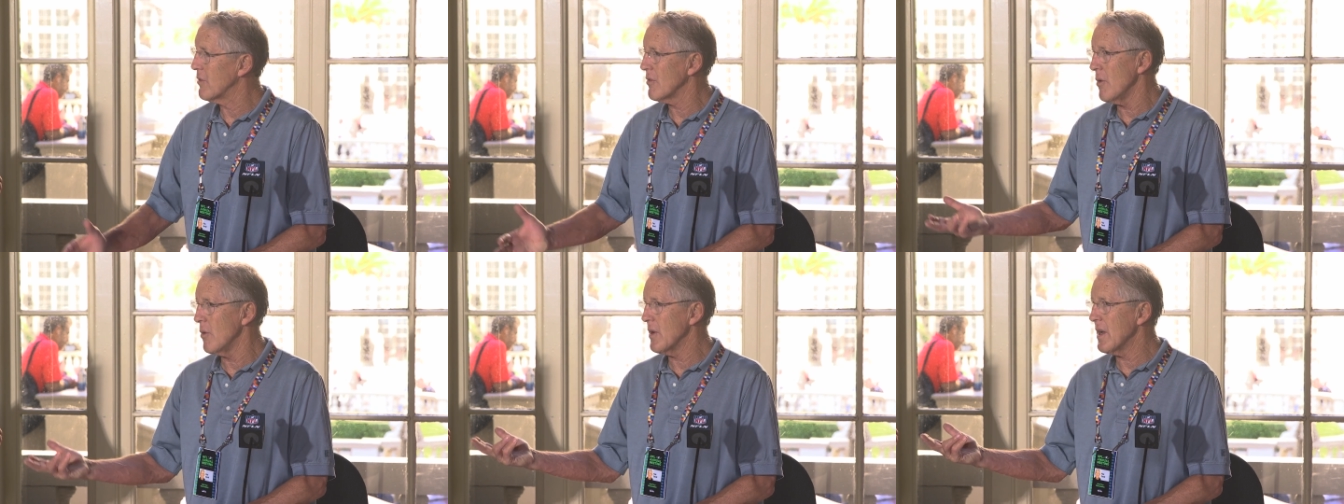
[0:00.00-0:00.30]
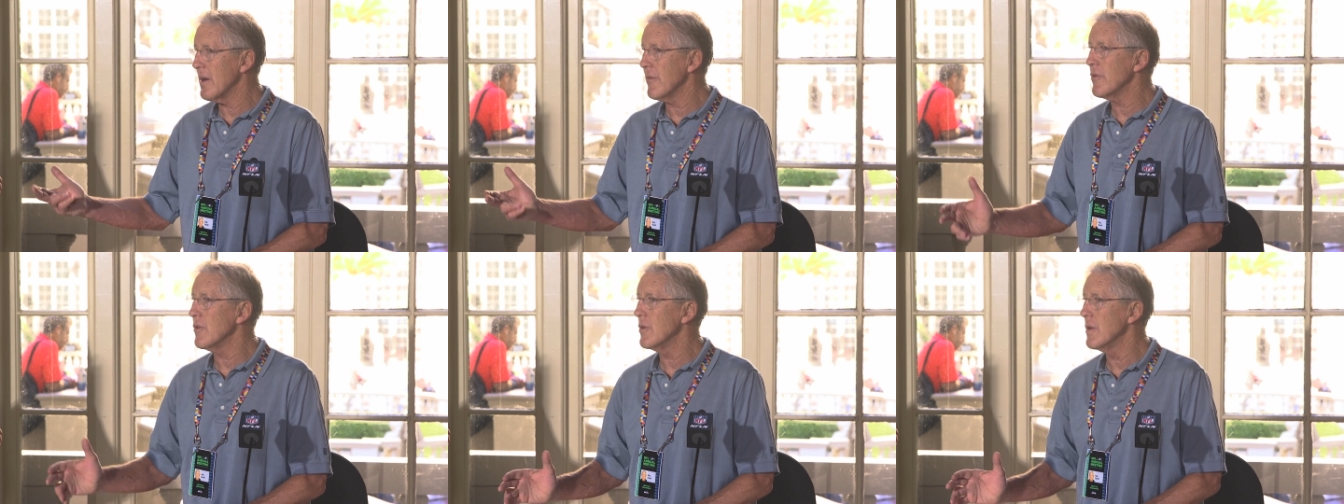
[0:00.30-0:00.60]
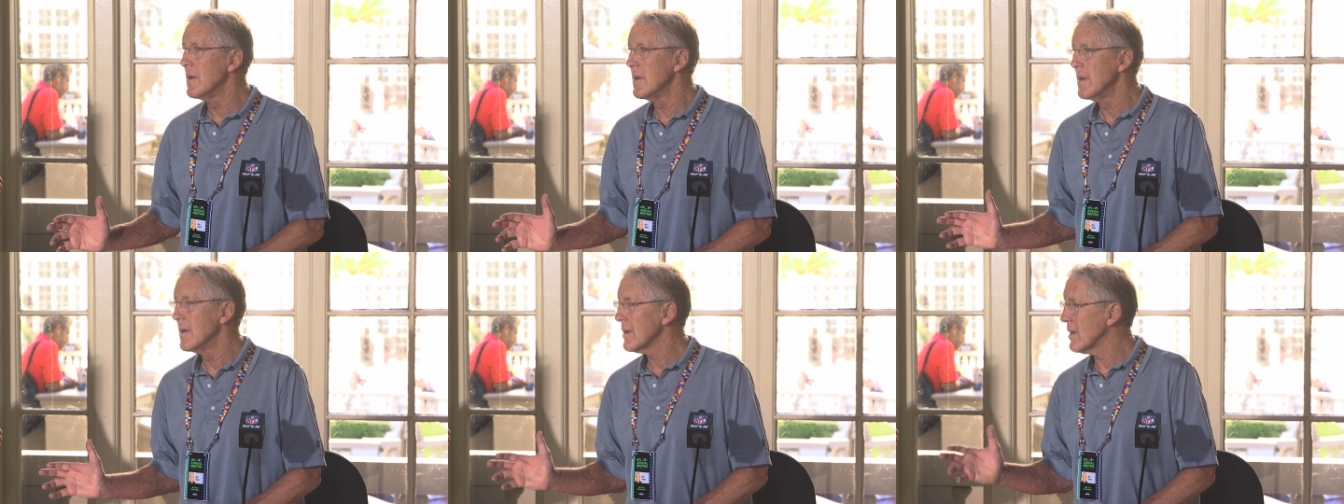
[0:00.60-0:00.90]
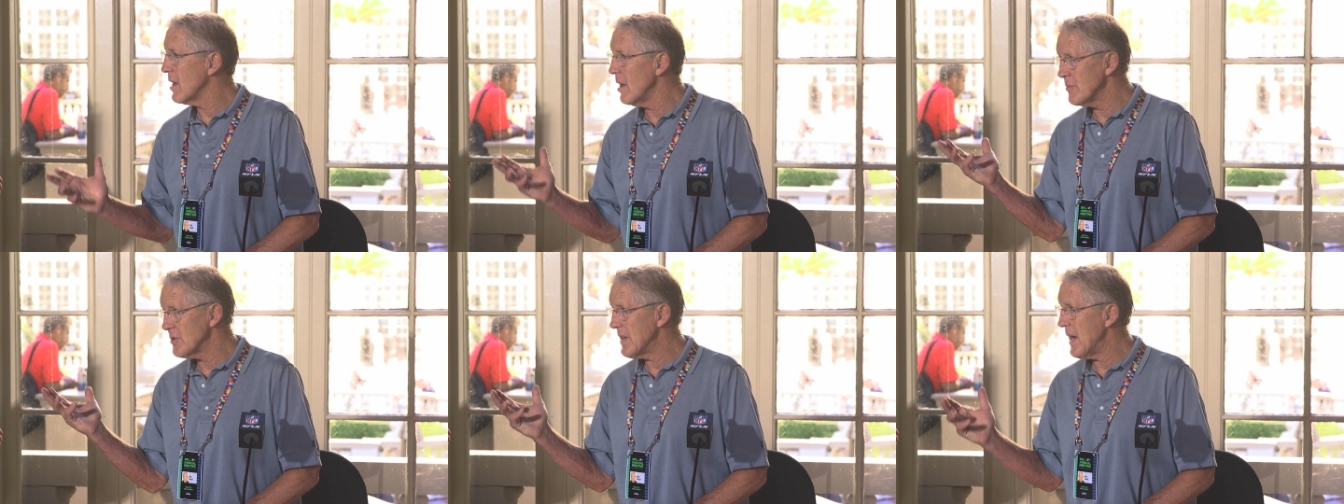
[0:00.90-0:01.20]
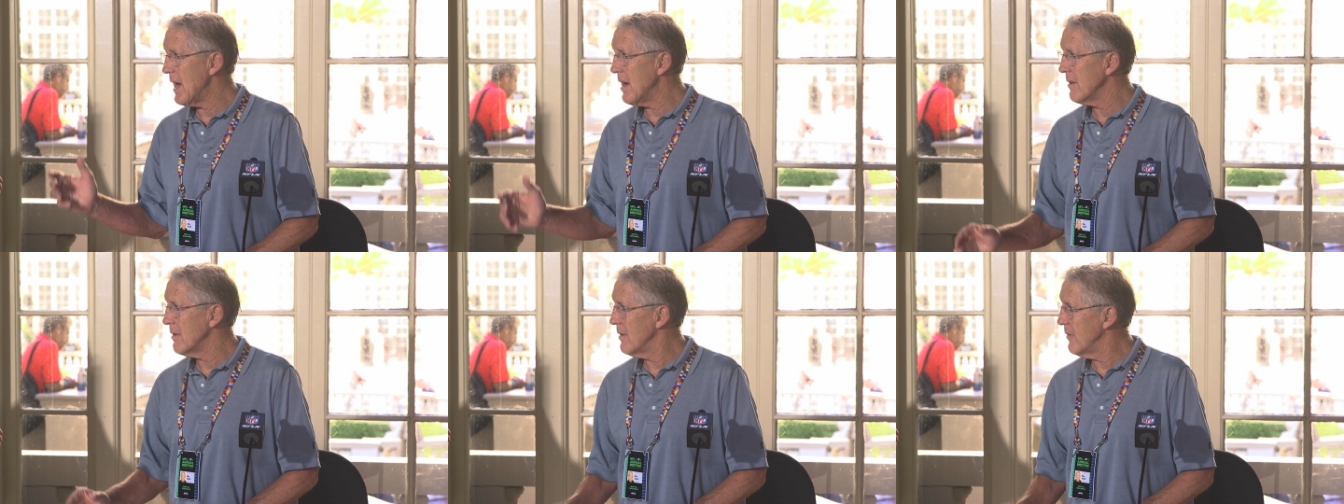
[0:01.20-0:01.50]
So whatever comes
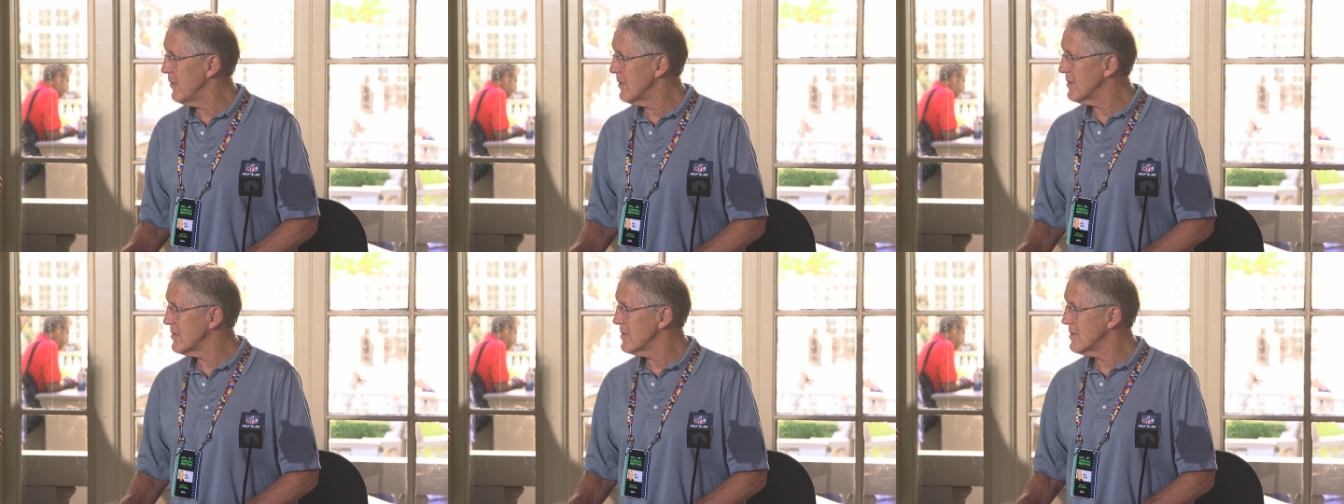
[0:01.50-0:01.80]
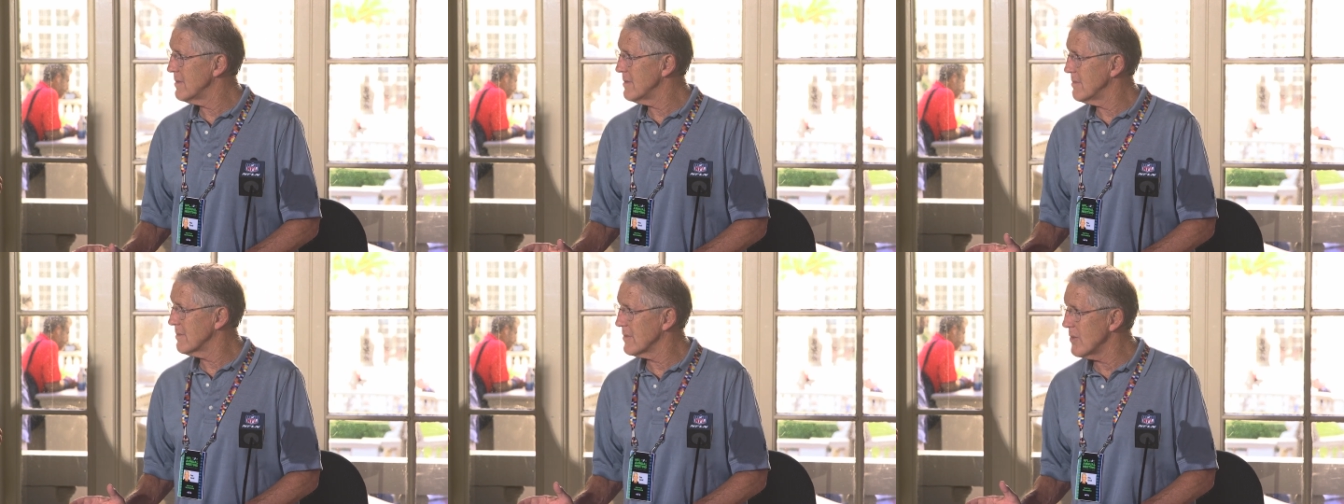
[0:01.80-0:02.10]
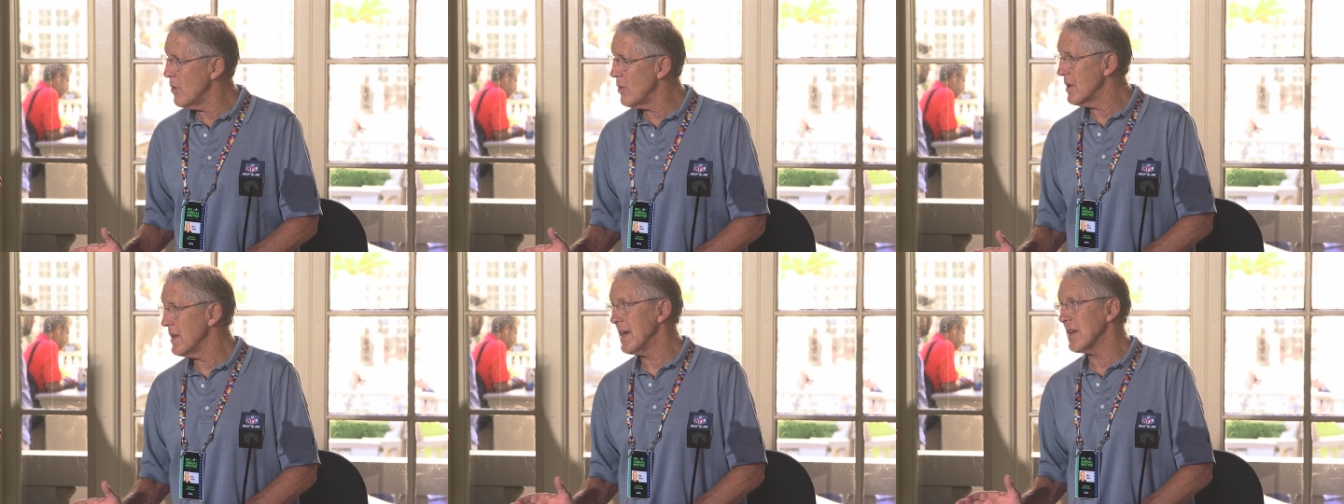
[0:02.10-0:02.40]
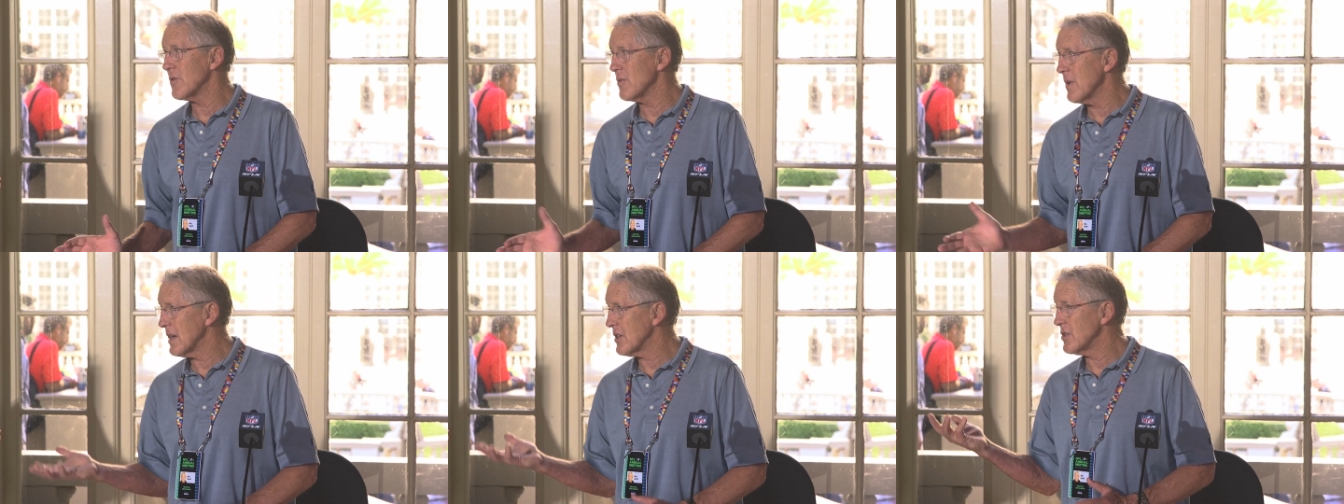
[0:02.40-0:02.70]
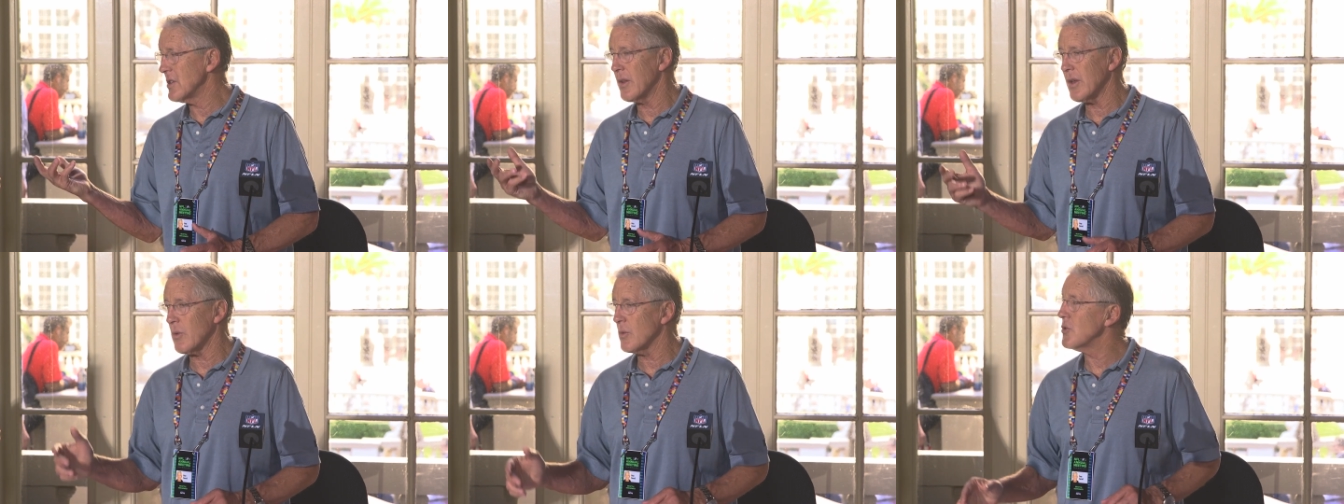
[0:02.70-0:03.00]
out, if it's going in that
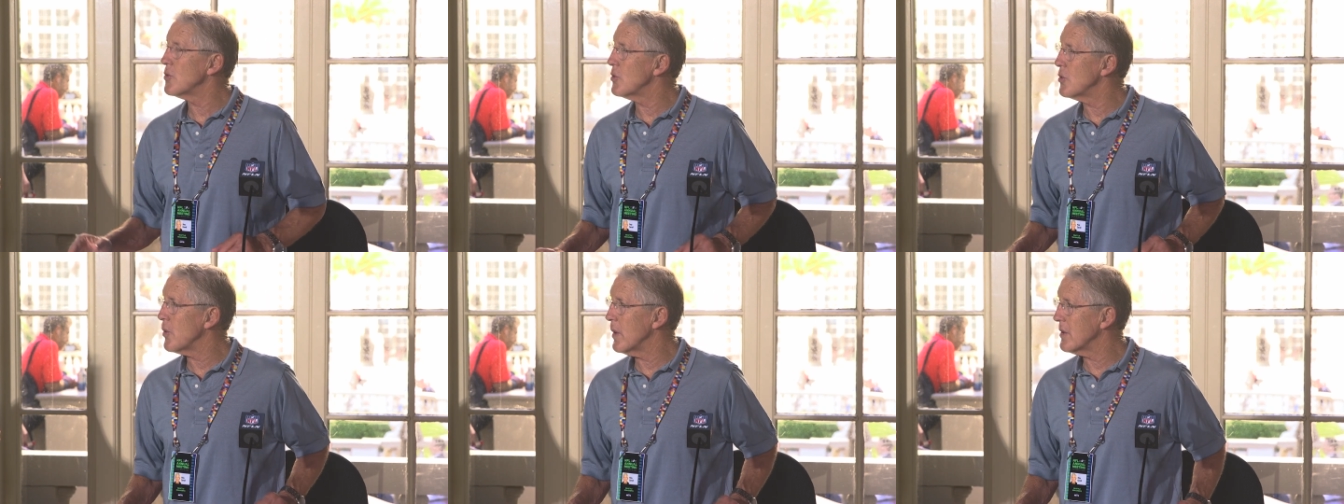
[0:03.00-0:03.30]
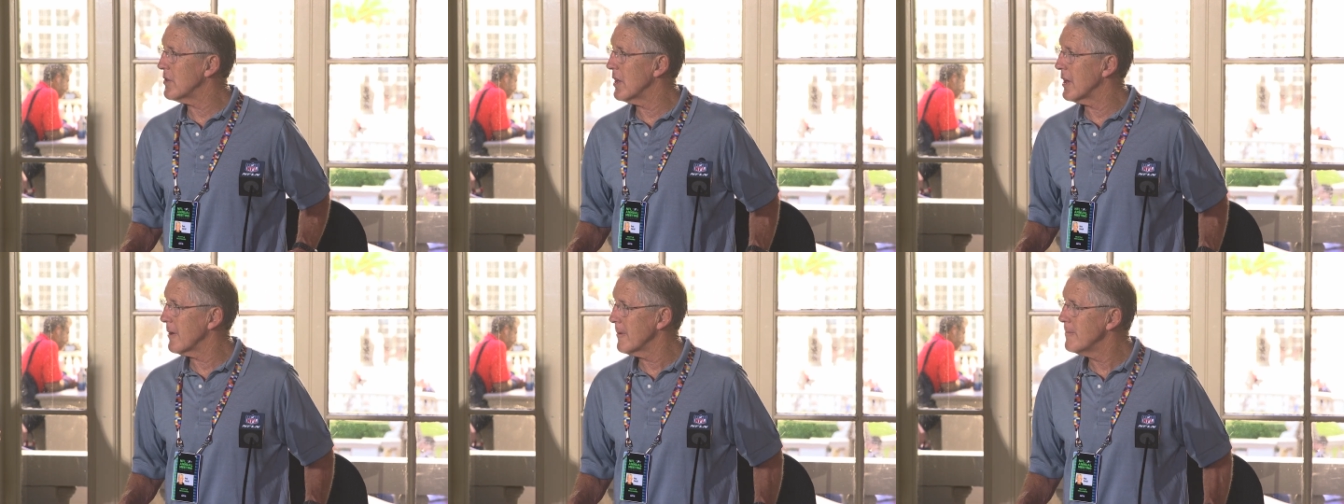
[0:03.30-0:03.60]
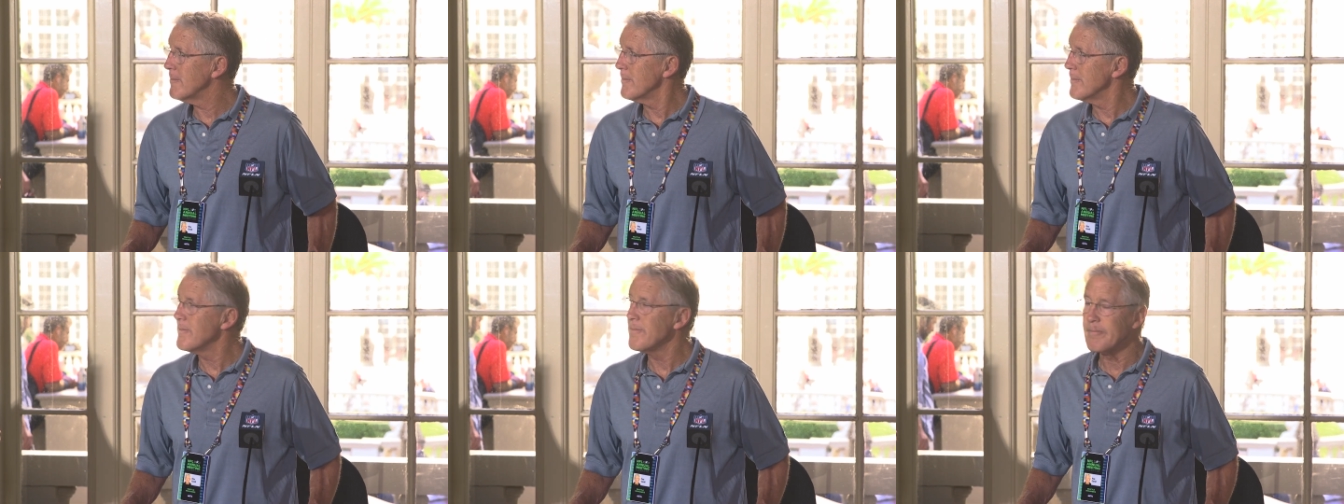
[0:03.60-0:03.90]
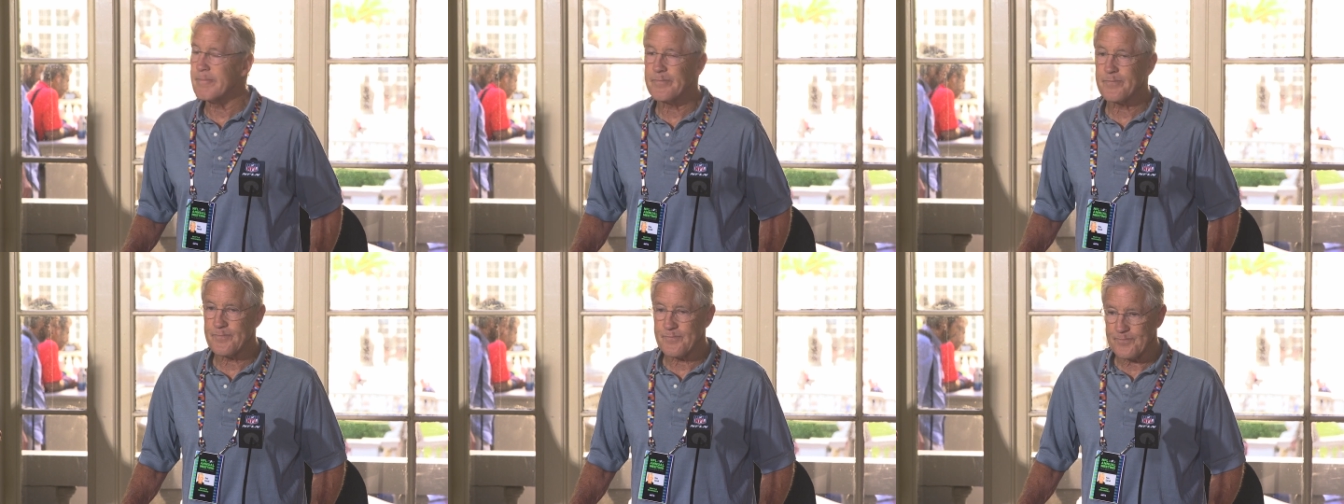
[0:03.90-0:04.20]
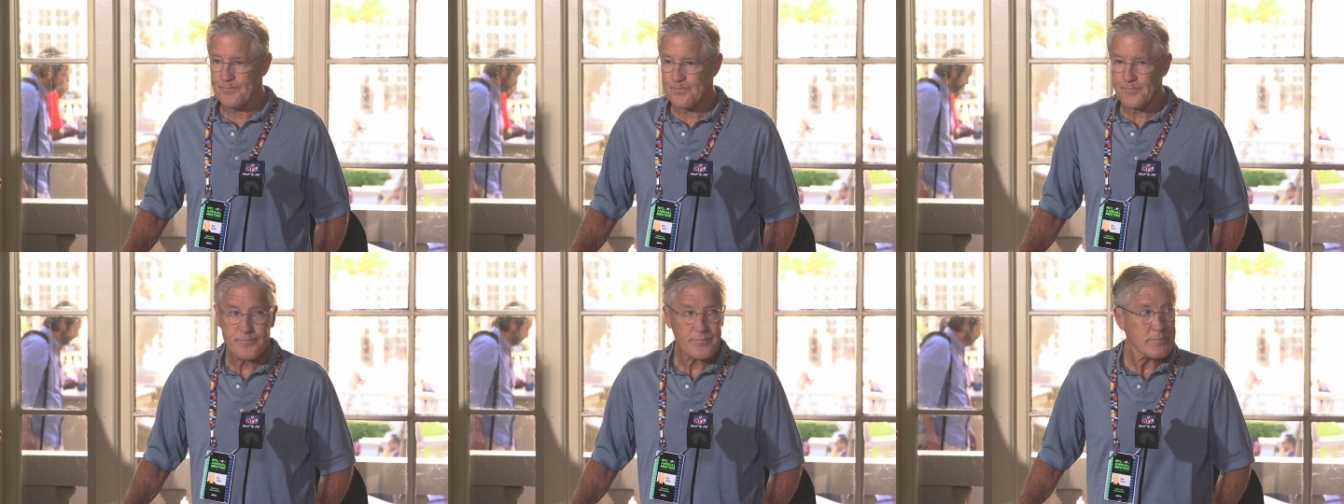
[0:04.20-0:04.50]
direction,
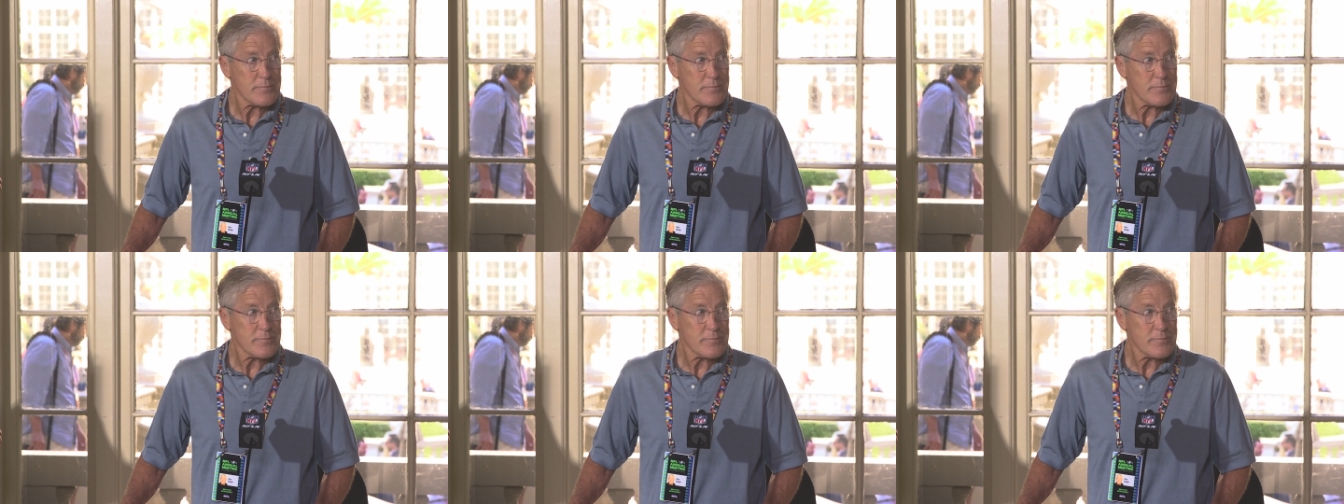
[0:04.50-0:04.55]
With DK, do